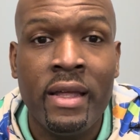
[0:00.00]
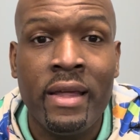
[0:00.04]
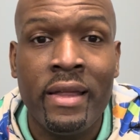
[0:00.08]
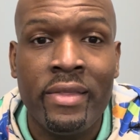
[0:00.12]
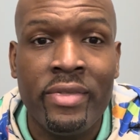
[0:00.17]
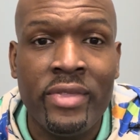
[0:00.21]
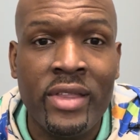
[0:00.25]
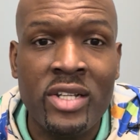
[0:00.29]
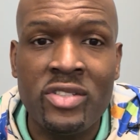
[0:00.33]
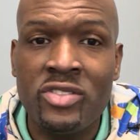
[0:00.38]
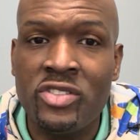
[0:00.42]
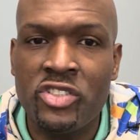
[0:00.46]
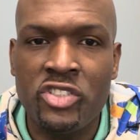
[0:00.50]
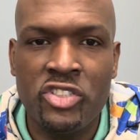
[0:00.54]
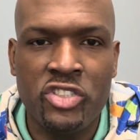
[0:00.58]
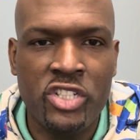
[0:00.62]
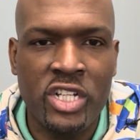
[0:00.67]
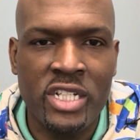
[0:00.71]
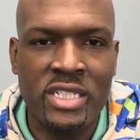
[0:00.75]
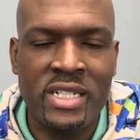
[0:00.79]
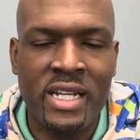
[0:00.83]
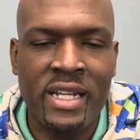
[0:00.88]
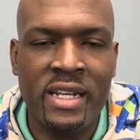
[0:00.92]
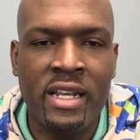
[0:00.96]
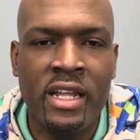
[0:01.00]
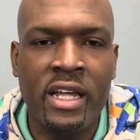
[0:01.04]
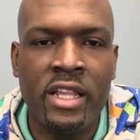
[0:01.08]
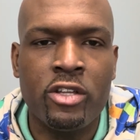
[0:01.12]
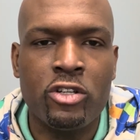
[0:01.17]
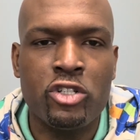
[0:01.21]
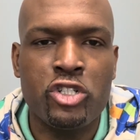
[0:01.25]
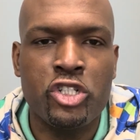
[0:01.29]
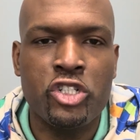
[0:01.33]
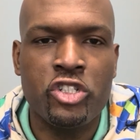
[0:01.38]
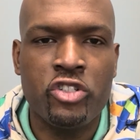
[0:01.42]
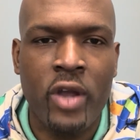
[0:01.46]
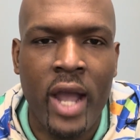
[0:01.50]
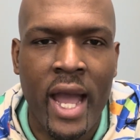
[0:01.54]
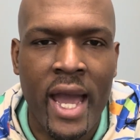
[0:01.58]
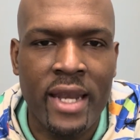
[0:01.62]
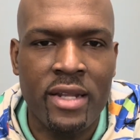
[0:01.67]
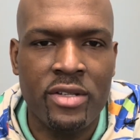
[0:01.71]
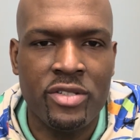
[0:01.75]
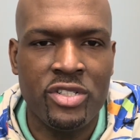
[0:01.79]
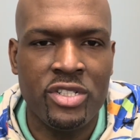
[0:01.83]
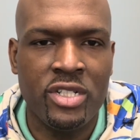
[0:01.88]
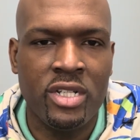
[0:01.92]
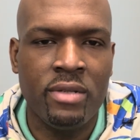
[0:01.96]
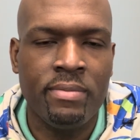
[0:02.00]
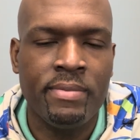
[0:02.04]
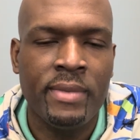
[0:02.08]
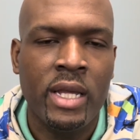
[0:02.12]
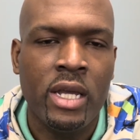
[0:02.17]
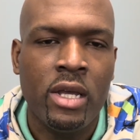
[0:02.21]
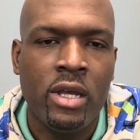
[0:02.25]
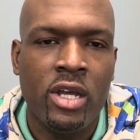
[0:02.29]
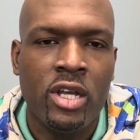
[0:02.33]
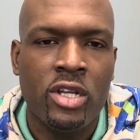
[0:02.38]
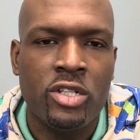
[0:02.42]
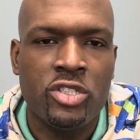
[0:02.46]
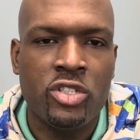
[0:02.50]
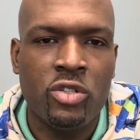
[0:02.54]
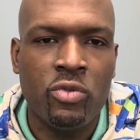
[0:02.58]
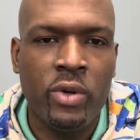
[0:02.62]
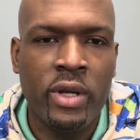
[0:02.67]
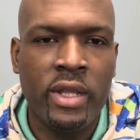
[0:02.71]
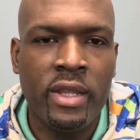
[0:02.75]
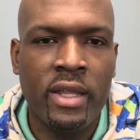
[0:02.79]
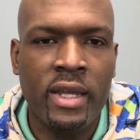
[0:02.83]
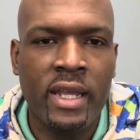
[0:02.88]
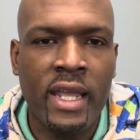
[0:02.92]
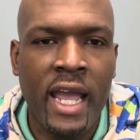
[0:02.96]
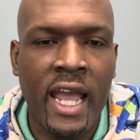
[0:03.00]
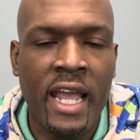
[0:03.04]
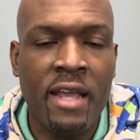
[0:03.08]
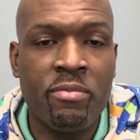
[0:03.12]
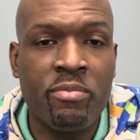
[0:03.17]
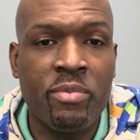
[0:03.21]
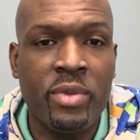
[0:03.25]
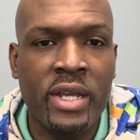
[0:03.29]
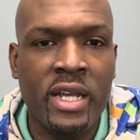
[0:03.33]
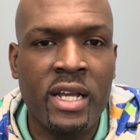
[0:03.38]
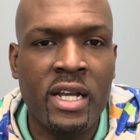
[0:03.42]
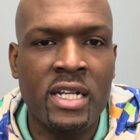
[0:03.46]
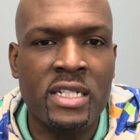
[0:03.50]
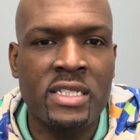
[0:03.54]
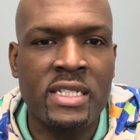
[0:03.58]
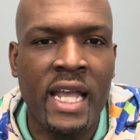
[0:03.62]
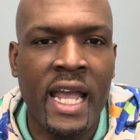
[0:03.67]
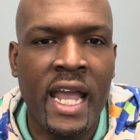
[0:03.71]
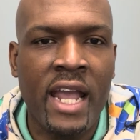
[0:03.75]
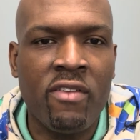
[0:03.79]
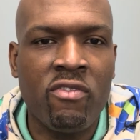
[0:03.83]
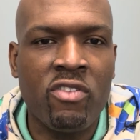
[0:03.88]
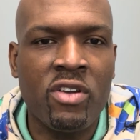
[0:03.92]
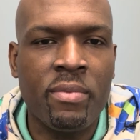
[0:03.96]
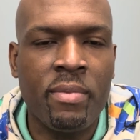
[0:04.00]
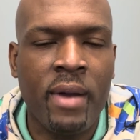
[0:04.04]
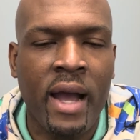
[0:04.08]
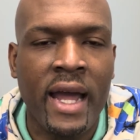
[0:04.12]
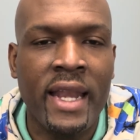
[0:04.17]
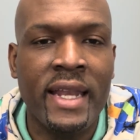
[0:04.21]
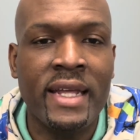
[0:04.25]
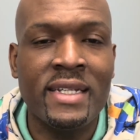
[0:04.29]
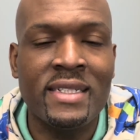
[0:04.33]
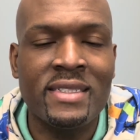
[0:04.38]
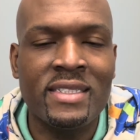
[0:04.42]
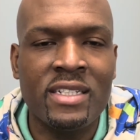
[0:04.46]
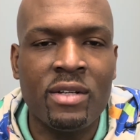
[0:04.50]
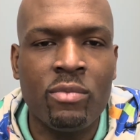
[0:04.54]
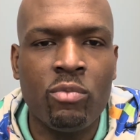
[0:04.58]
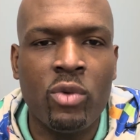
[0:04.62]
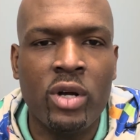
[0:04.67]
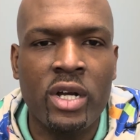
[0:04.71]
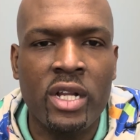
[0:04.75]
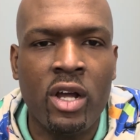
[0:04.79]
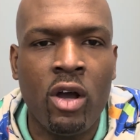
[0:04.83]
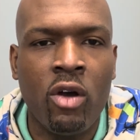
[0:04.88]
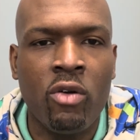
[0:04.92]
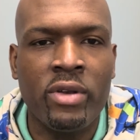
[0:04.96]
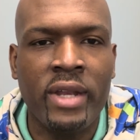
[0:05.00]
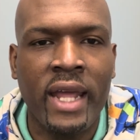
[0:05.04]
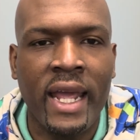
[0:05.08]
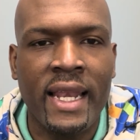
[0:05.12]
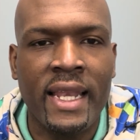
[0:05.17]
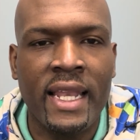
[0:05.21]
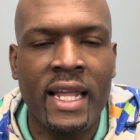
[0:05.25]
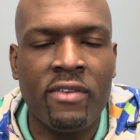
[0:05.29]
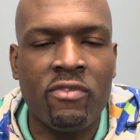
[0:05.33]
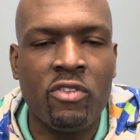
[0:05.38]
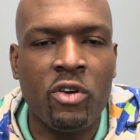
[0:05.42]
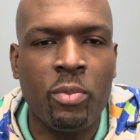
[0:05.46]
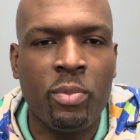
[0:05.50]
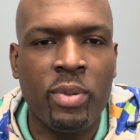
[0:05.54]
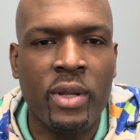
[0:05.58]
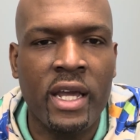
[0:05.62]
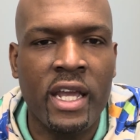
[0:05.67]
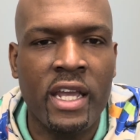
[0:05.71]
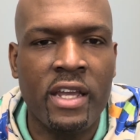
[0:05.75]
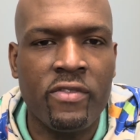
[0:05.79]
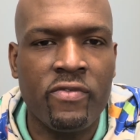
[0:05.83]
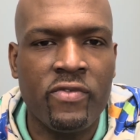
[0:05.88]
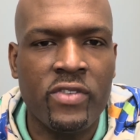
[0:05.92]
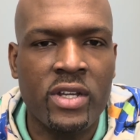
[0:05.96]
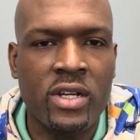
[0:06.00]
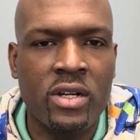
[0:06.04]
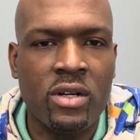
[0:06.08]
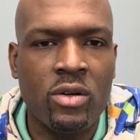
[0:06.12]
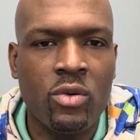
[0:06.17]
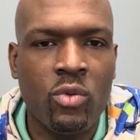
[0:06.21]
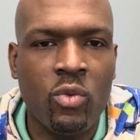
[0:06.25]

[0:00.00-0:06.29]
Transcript: this is just another strategy to win the game because everybody's somewhat on a level playing field.